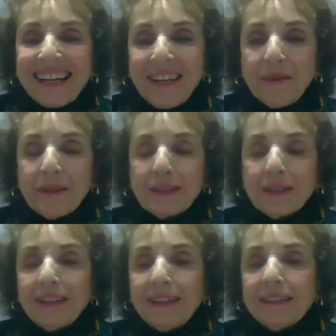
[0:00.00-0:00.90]
He
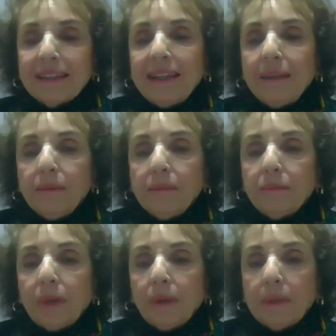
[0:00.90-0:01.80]
was he he
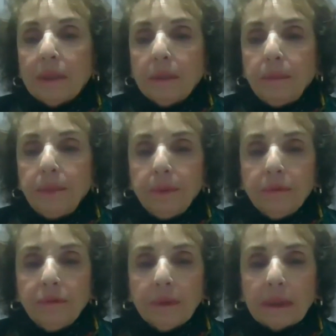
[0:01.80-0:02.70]
wrote in a
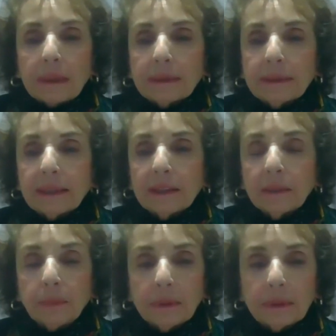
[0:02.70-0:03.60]
beautiful and
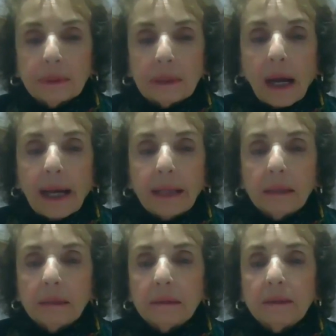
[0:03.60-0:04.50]
accessible
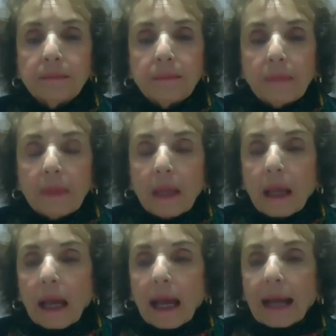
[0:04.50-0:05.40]
style,
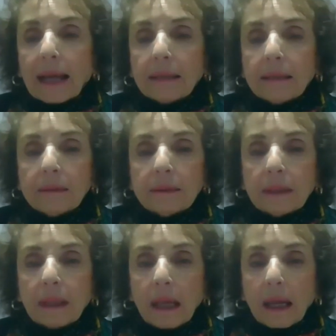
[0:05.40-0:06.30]
and
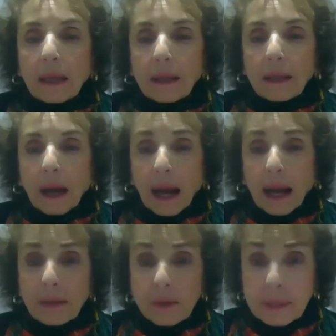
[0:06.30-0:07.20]

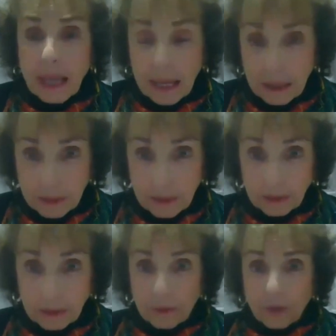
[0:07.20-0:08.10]
I just
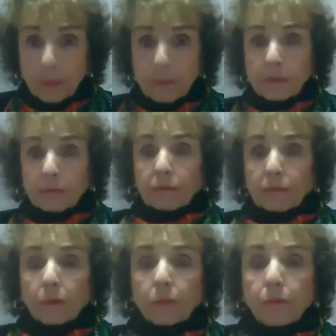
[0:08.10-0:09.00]
edited in terms of you know